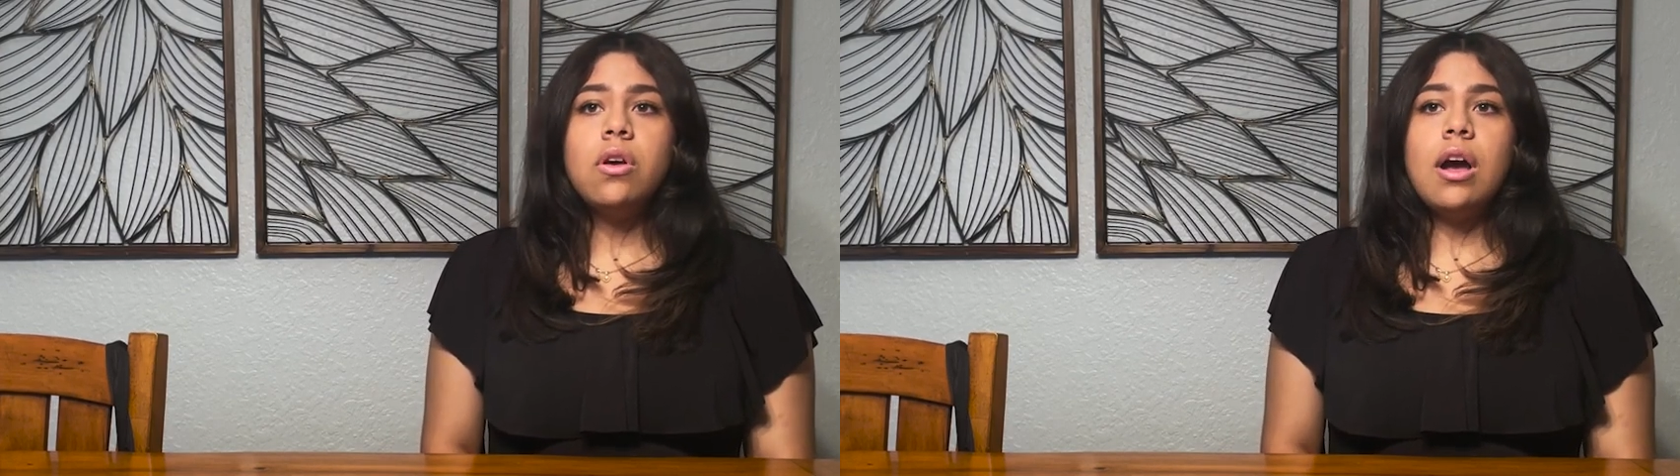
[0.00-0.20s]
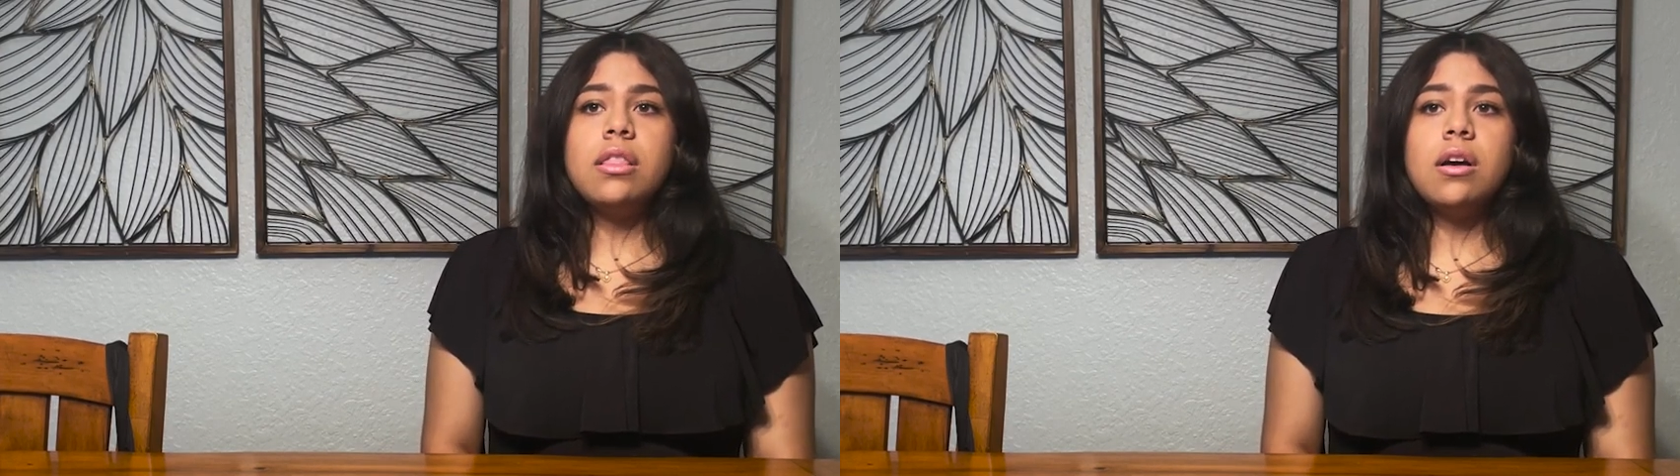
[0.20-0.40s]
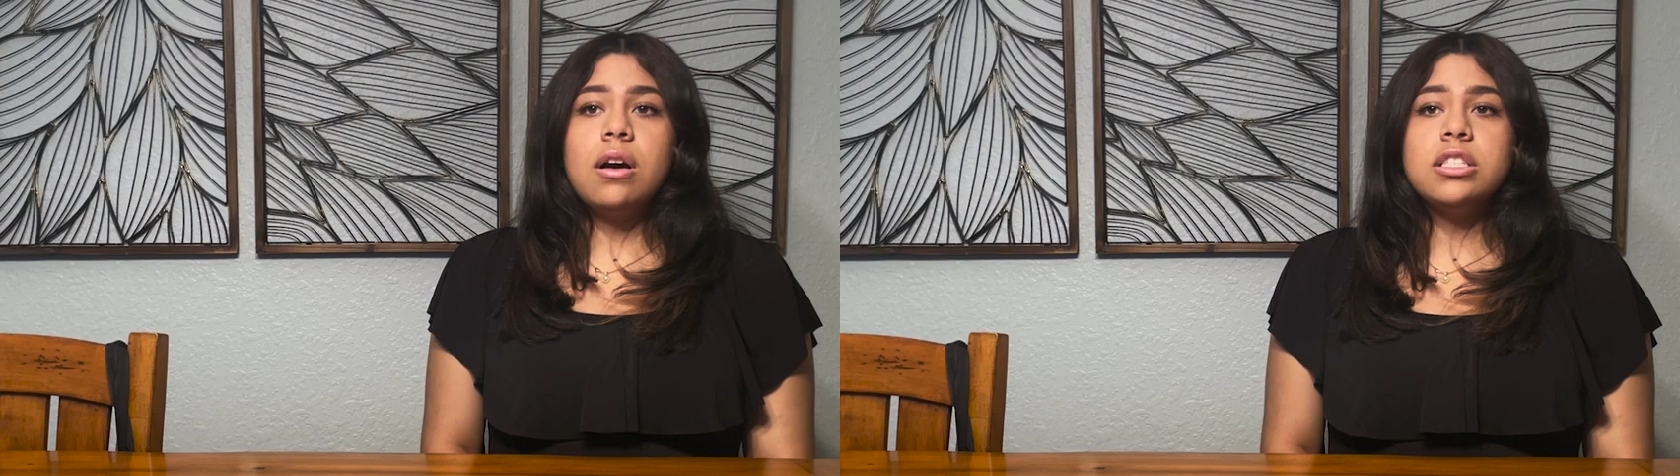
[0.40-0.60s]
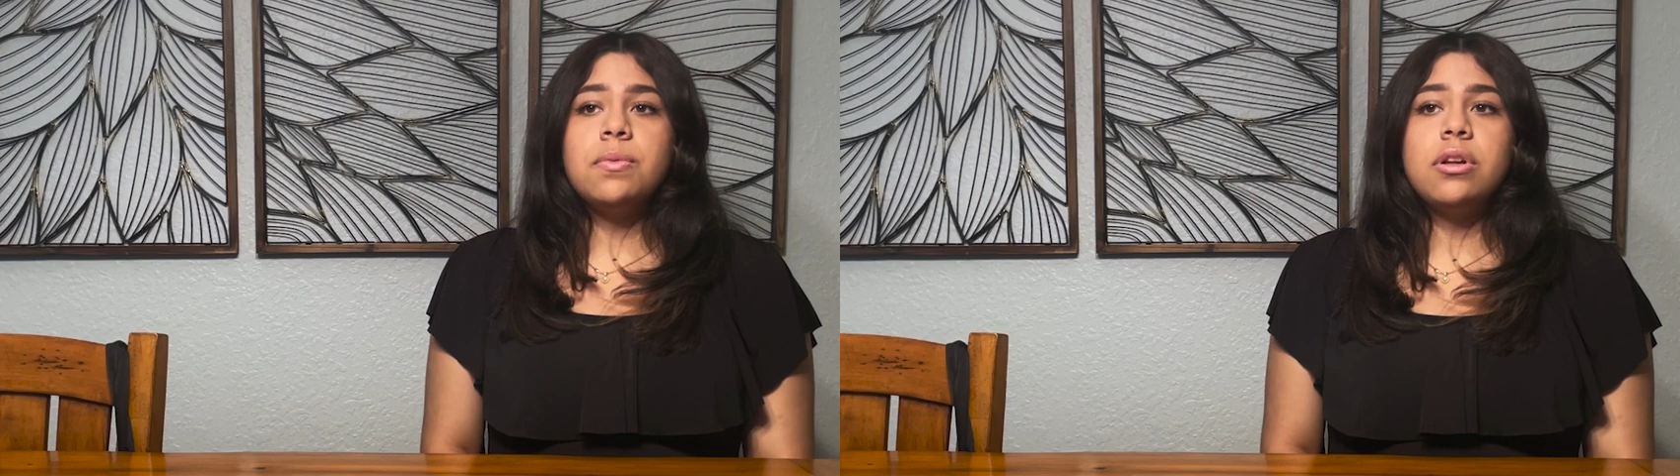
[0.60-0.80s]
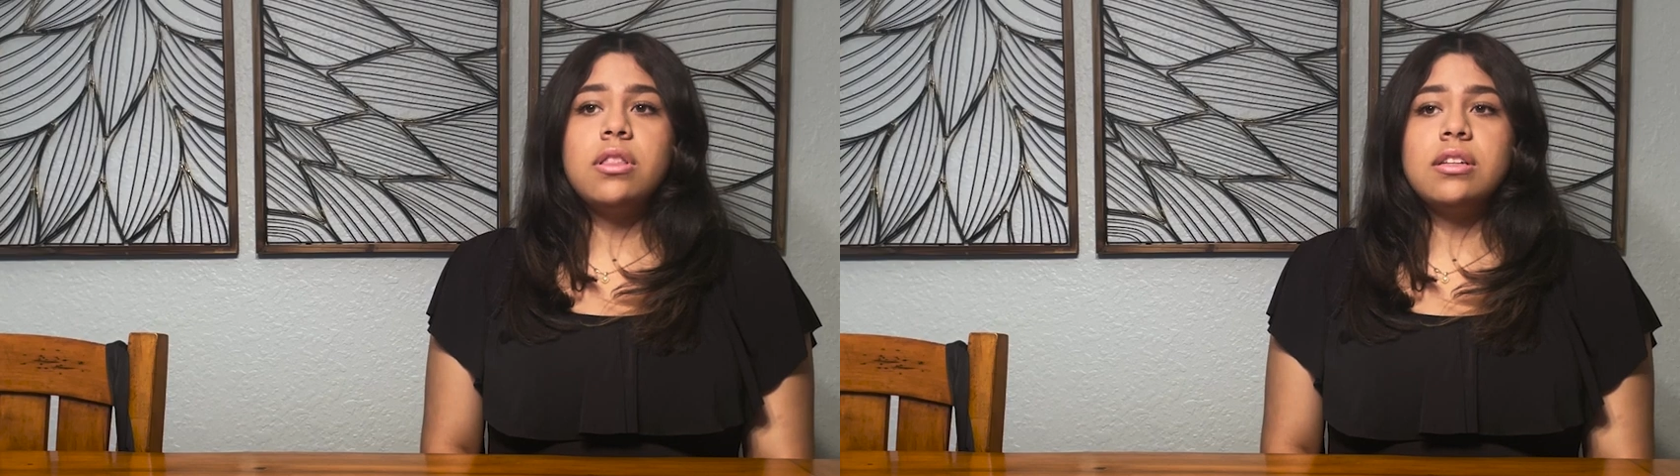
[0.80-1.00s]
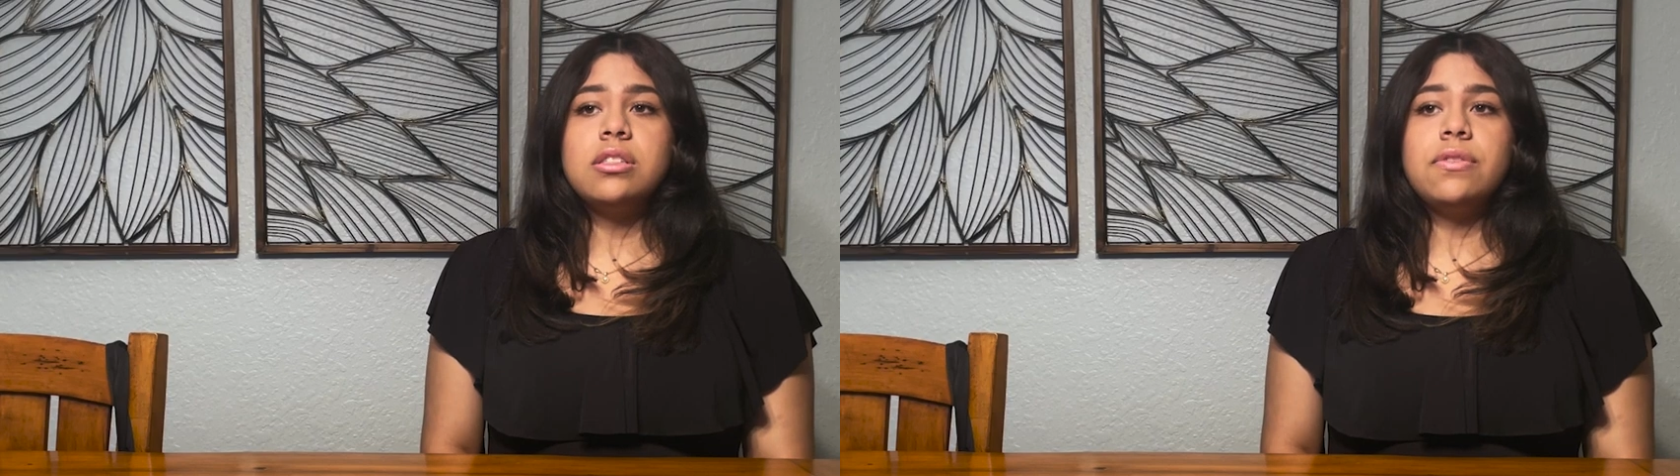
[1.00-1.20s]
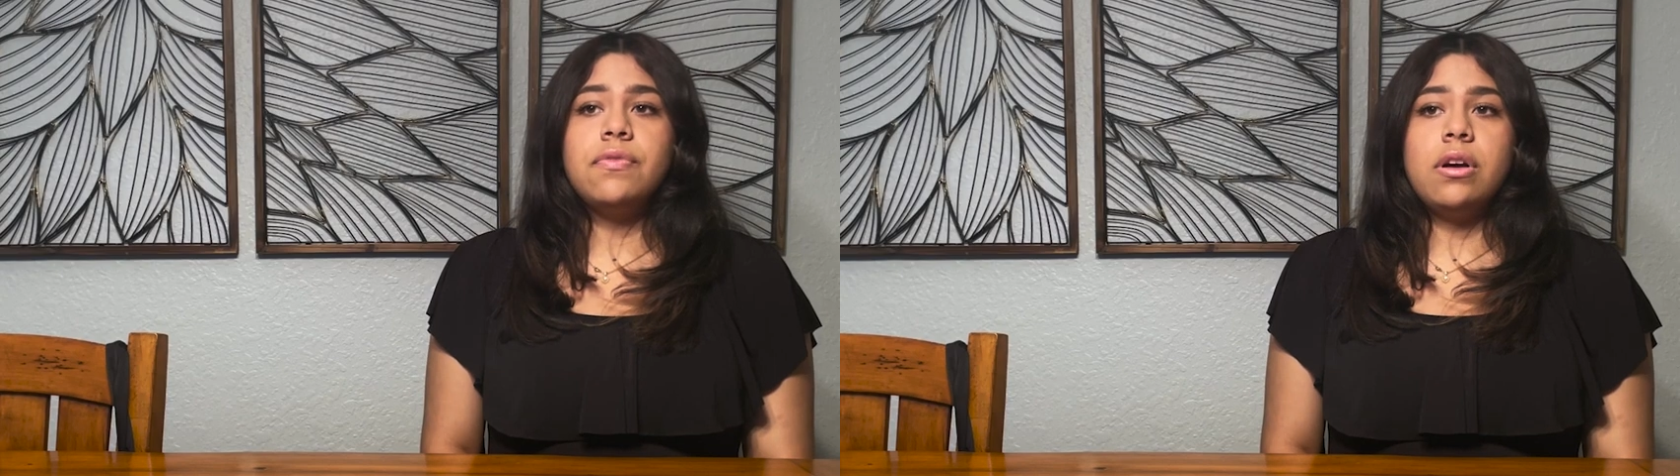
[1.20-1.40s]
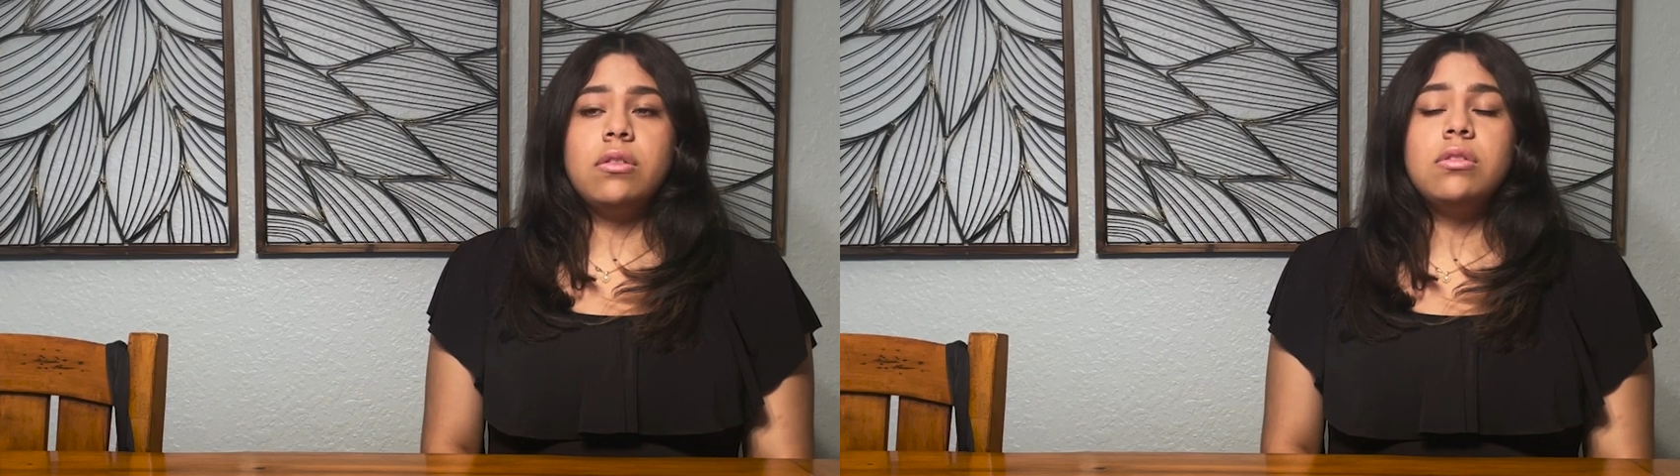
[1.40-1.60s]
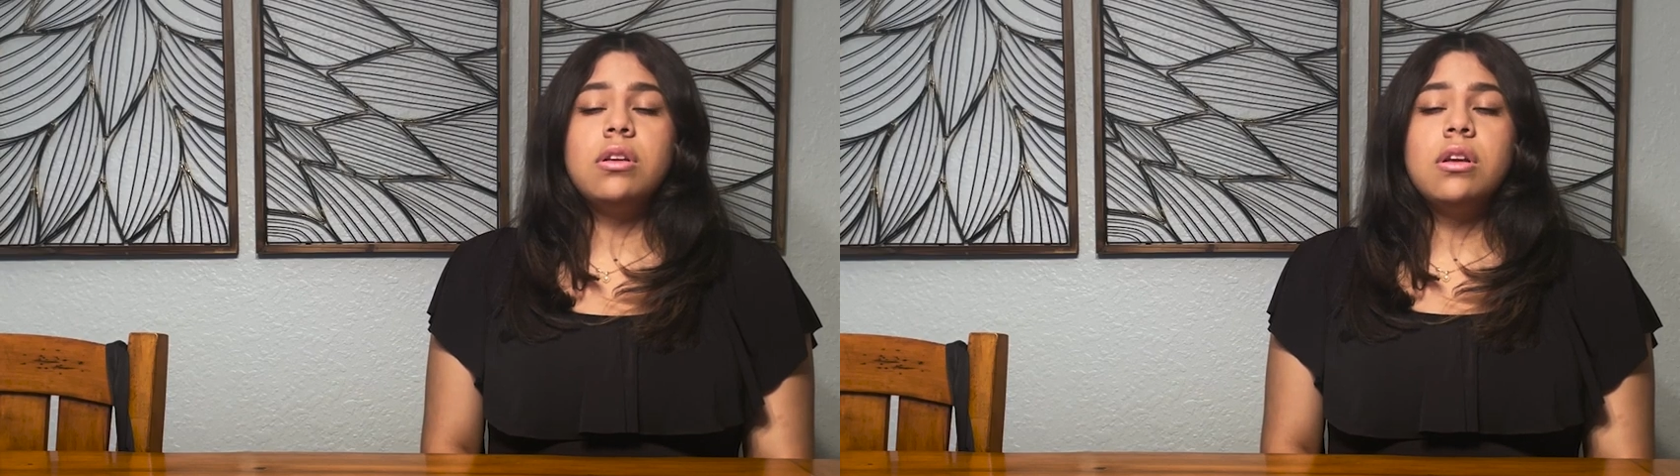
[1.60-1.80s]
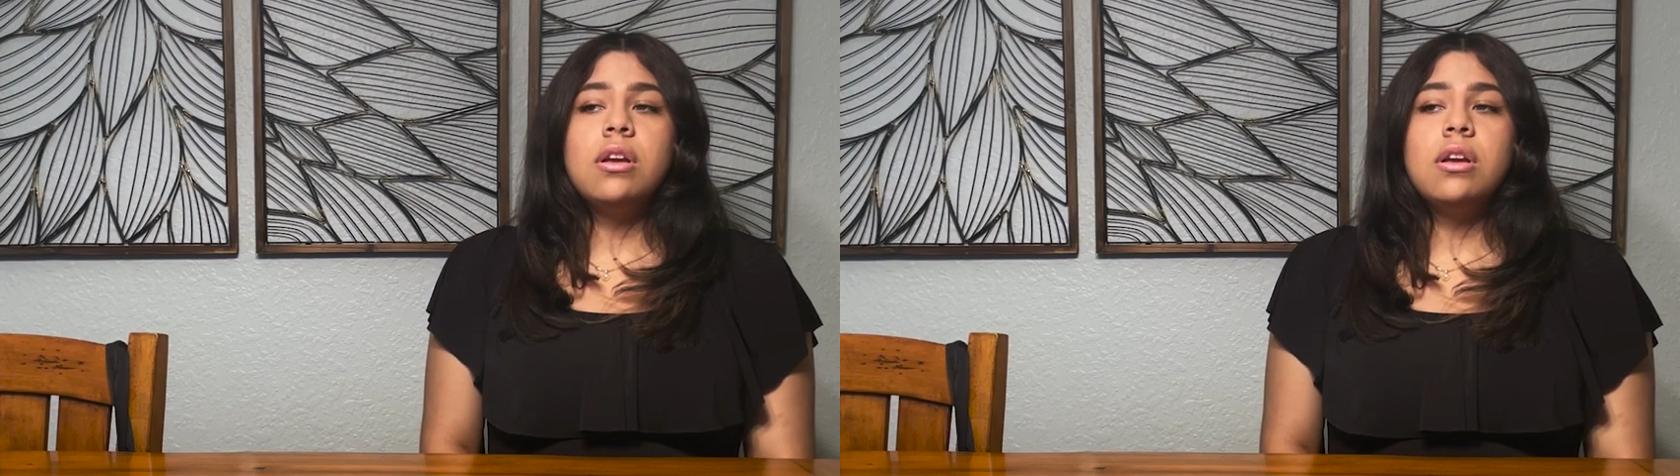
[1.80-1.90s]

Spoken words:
at the hospital that she found